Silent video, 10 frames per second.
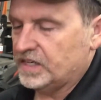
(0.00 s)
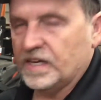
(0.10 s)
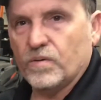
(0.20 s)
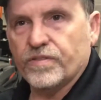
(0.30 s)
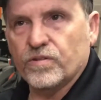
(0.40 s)

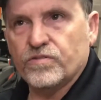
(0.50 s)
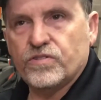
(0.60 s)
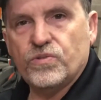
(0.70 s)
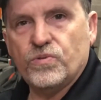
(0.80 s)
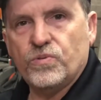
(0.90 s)
Now with those
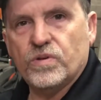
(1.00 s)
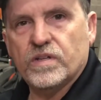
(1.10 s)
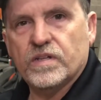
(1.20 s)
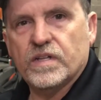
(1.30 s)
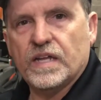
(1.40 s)
2
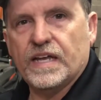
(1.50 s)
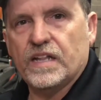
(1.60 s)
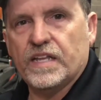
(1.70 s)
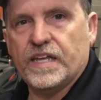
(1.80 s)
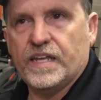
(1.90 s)

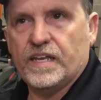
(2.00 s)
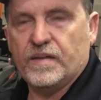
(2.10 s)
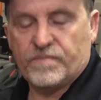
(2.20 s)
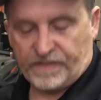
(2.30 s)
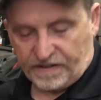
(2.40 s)
Allen head
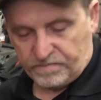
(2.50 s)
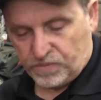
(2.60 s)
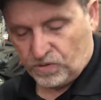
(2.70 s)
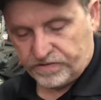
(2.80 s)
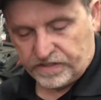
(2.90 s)
M5
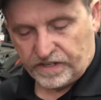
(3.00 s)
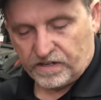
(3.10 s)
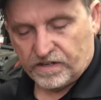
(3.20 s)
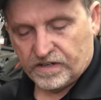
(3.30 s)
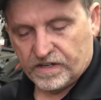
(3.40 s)
bolts in there,